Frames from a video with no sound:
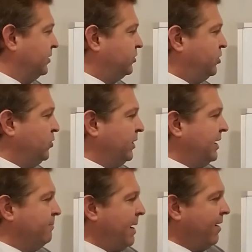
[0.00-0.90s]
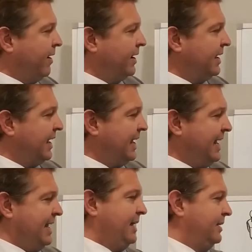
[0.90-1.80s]
To get married
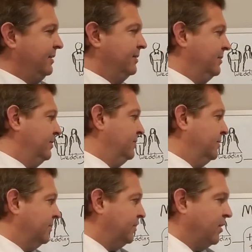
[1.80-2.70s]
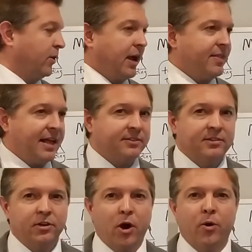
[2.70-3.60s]
in. Okay, that's
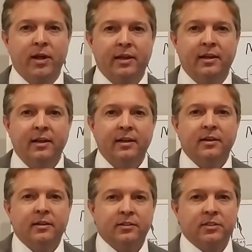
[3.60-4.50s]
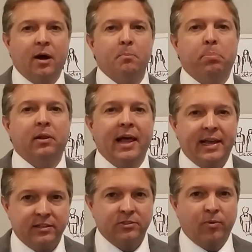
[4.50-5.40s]
denoting some
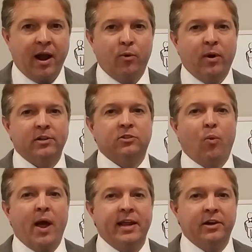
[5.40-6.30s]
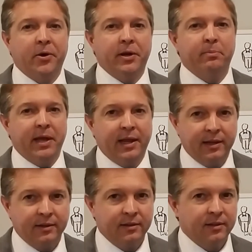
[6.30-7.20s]
place, right? Where's the wedding going to
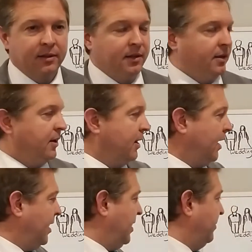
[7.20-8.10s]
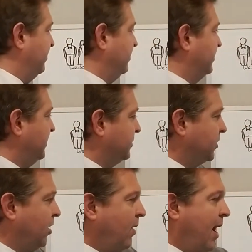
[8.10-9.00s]
be?
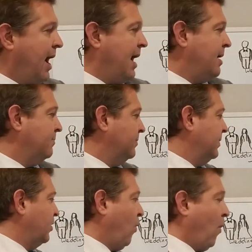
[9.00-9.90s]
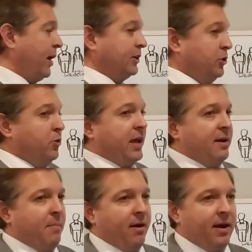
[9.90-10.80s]
So, I am going to
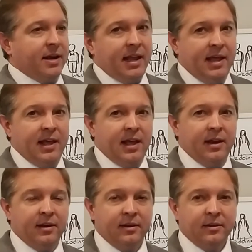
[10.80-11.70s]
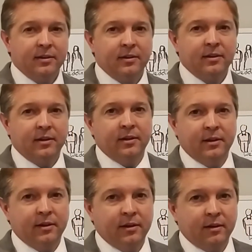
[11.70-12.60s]
get married in
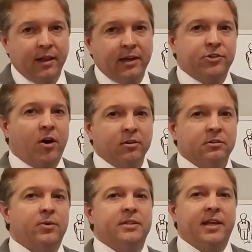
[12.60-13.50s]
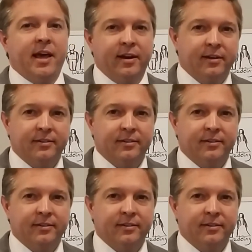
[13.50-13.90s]
Lake Charles, Louisiana.